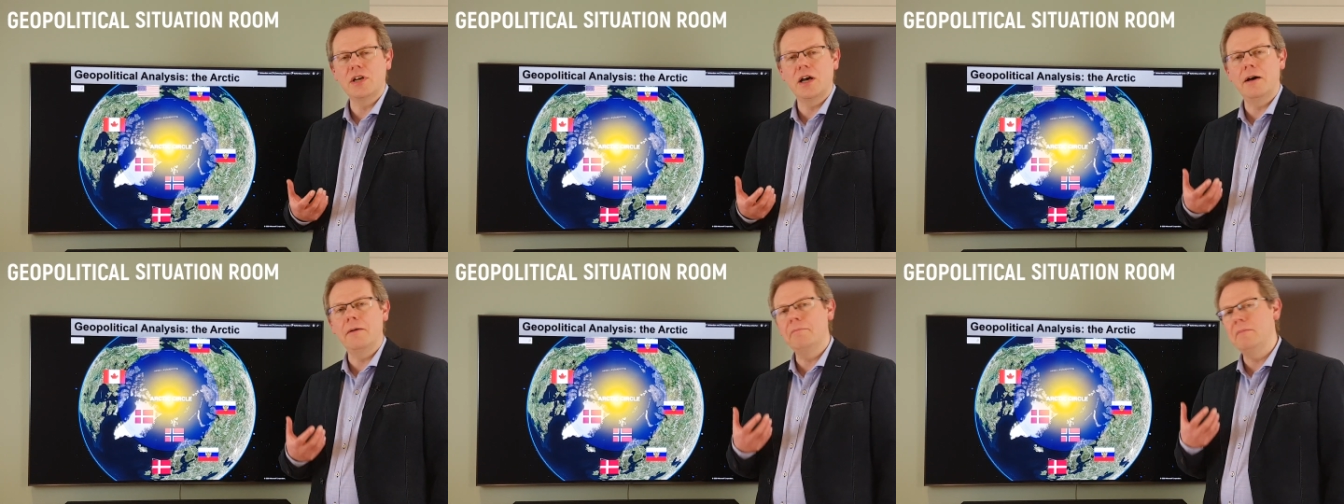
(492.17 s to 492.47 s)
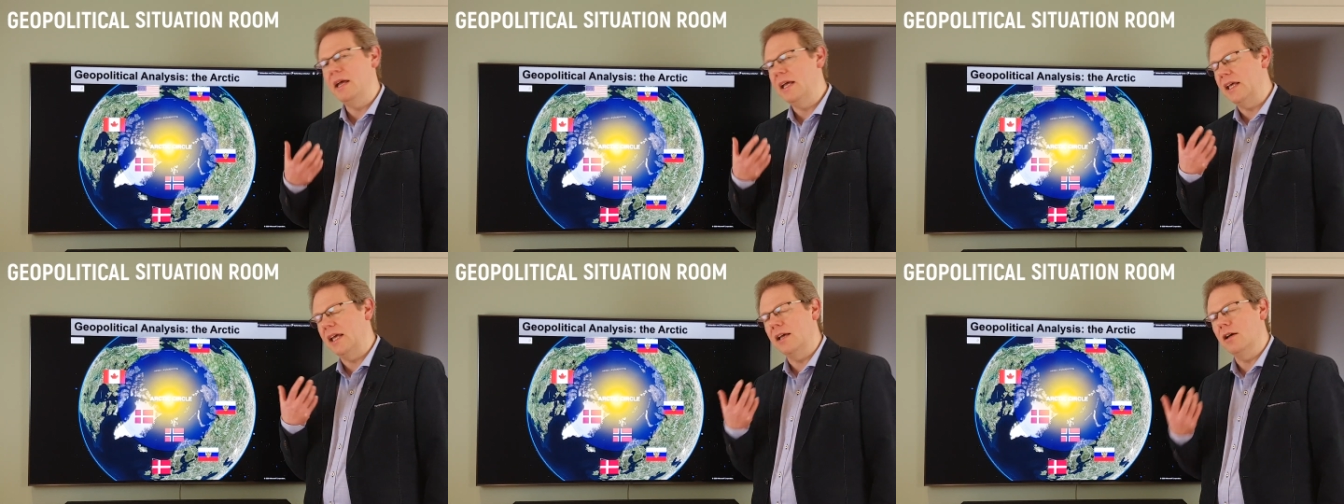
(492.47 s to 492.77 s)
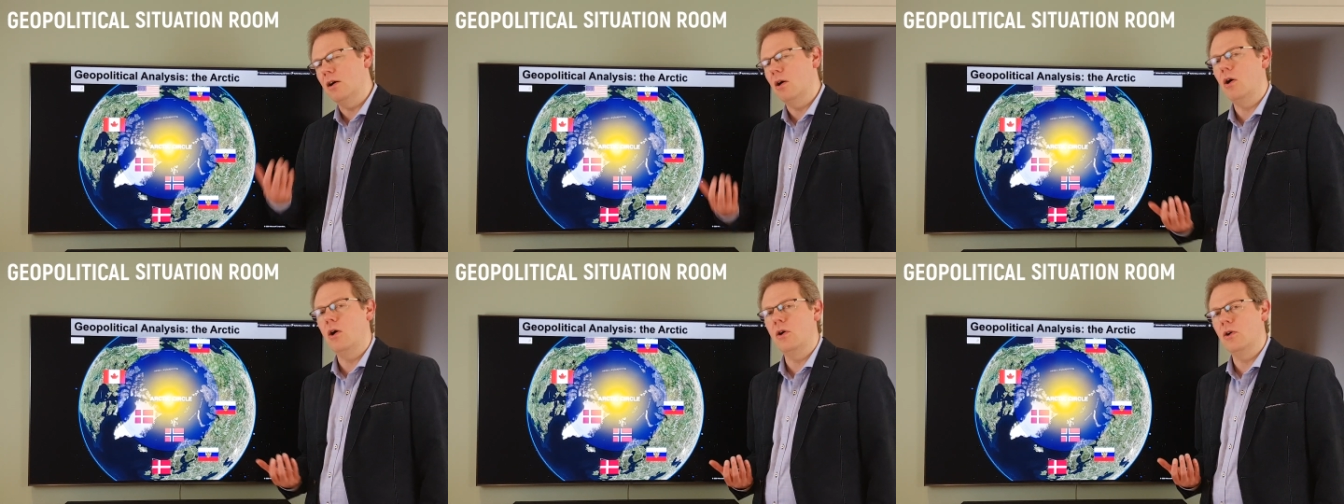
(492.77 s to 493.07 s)
are
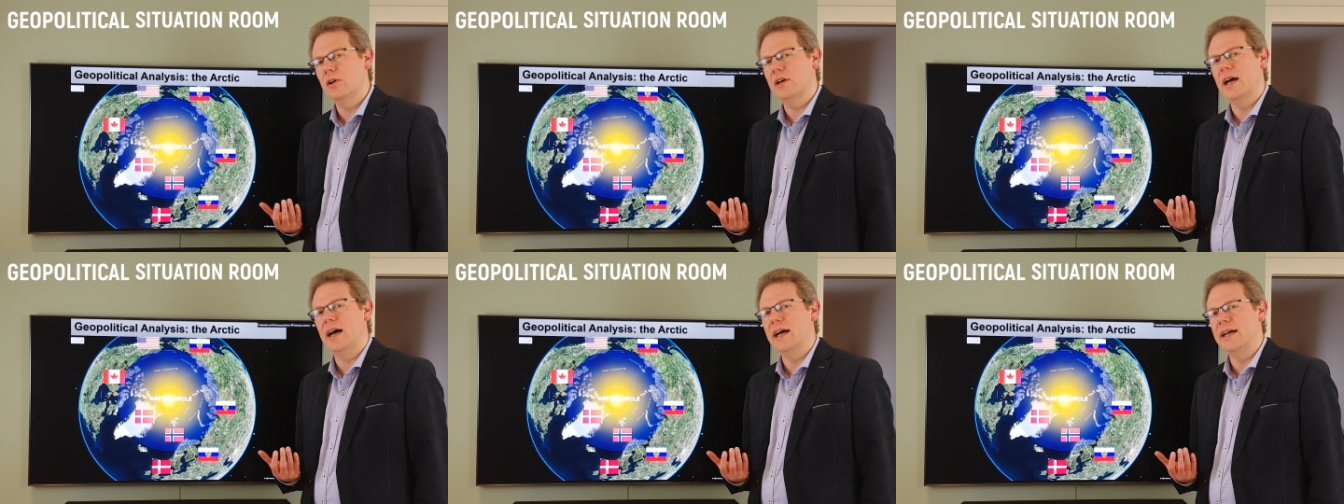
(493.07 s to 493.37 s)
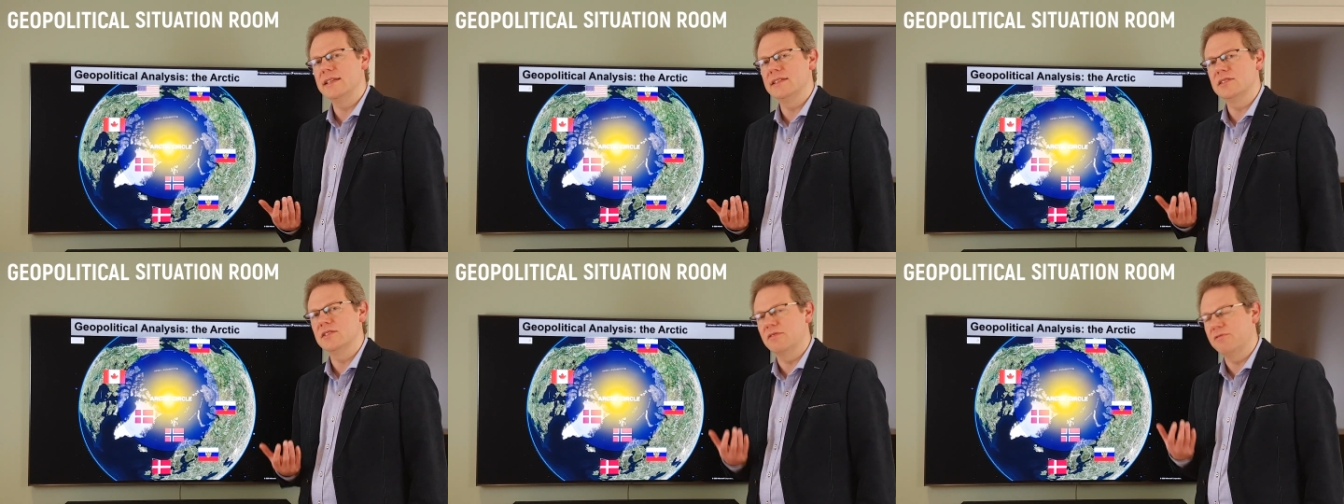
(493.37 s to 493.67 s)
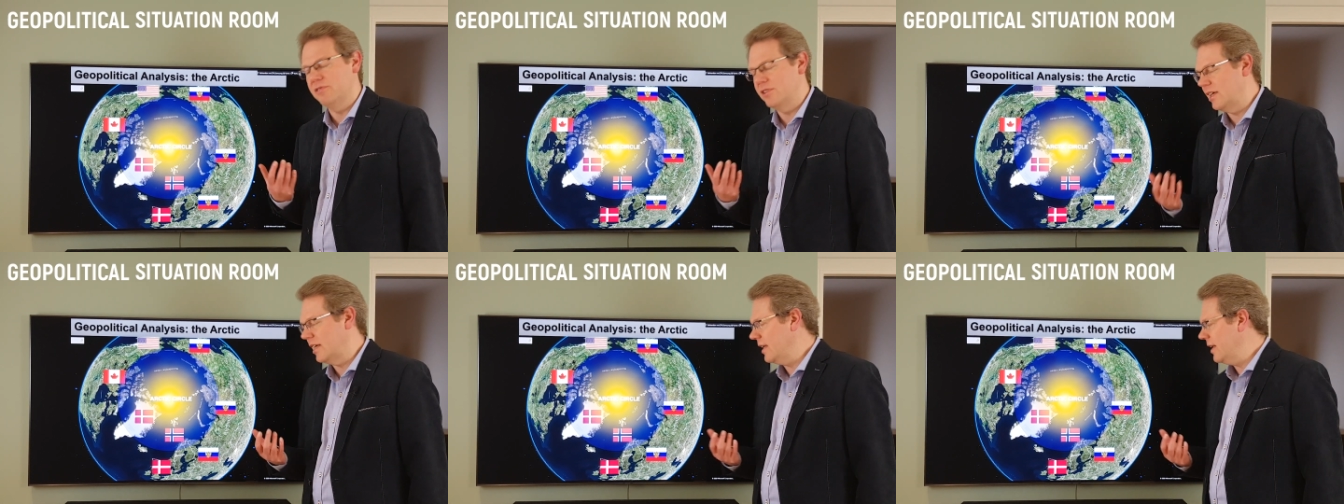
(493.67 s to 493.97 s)
making all kinds
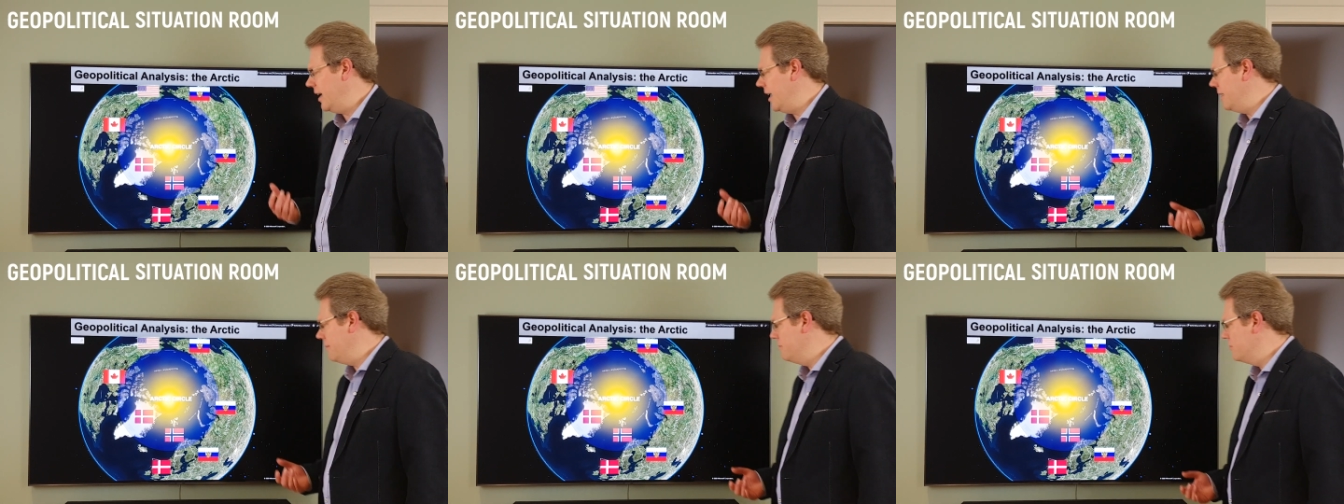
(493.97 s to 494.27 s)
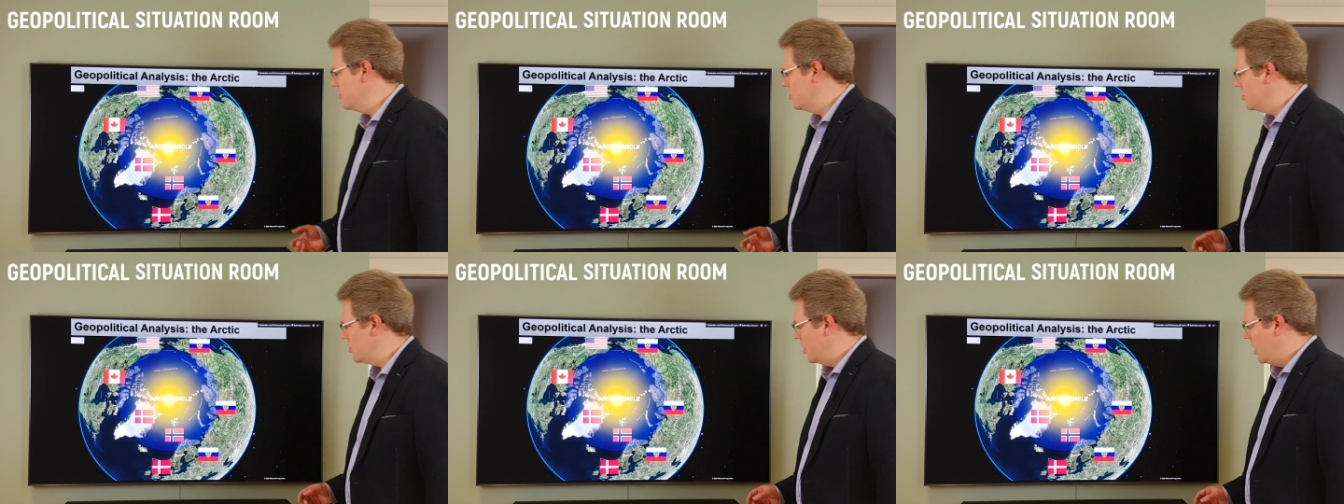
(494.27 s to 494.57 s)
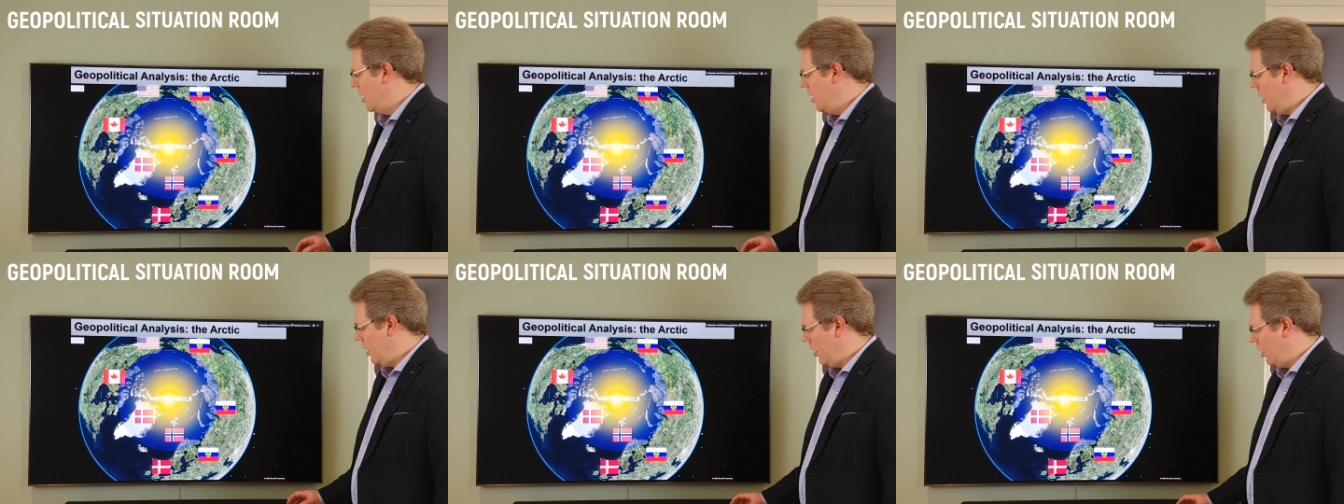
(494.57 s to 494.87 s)
of claims
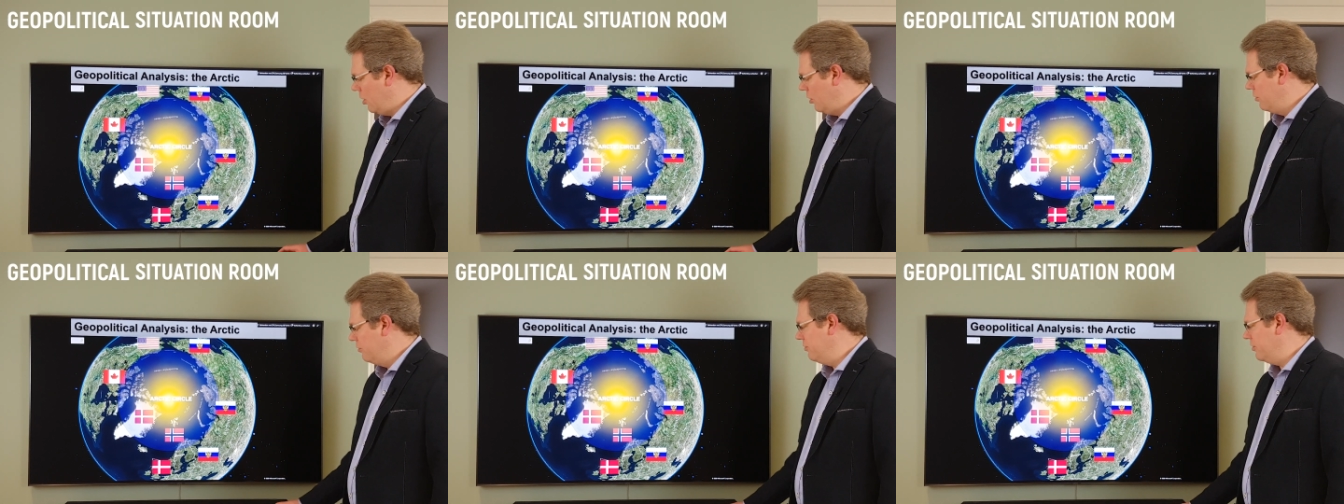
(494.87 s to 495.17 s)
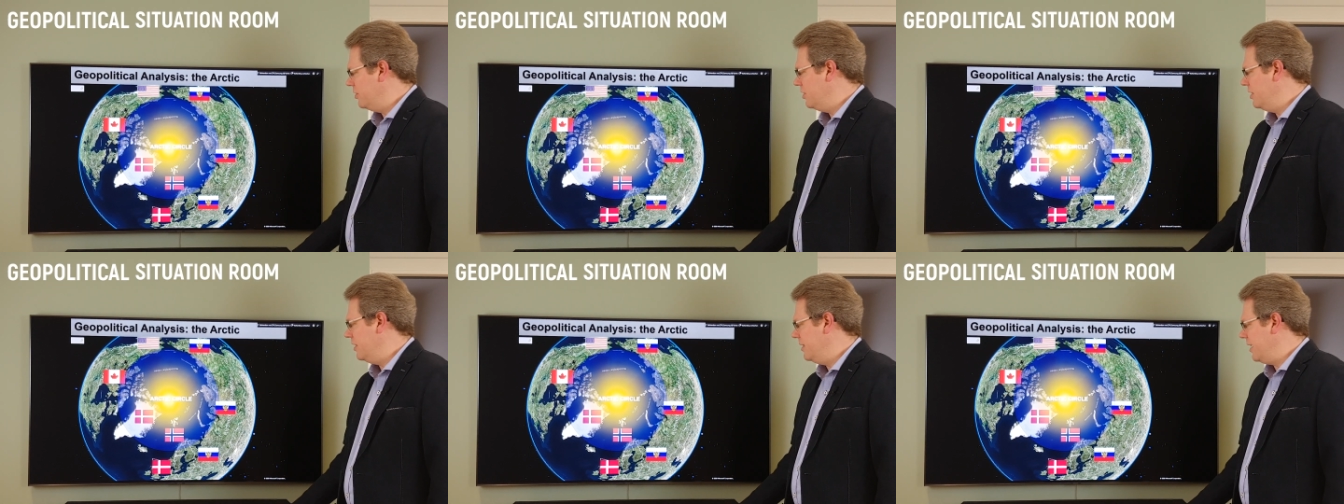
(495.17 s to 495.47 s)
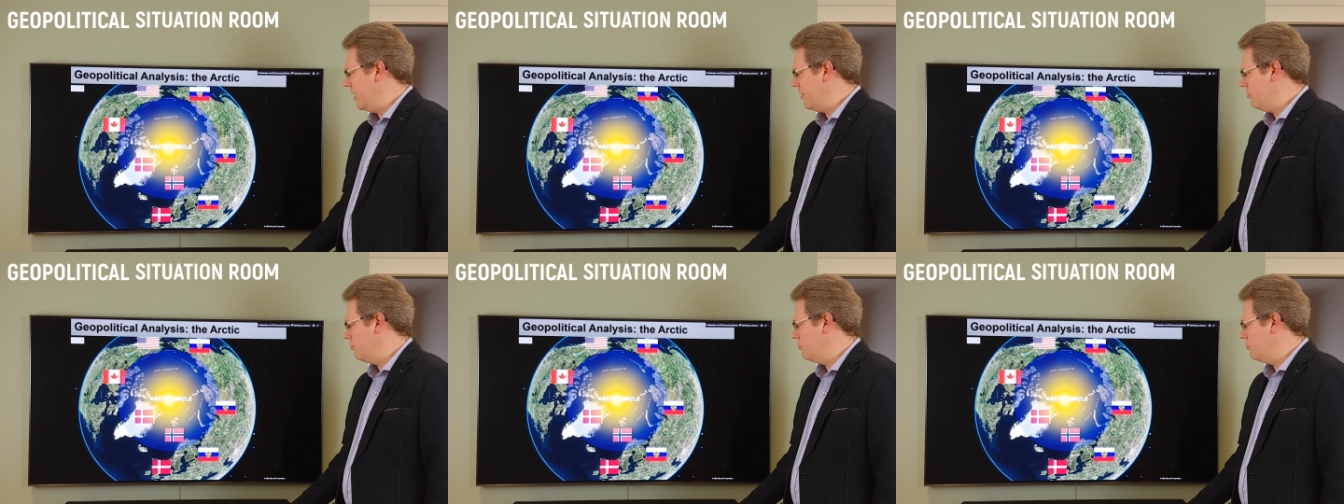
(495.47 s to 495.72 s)
over that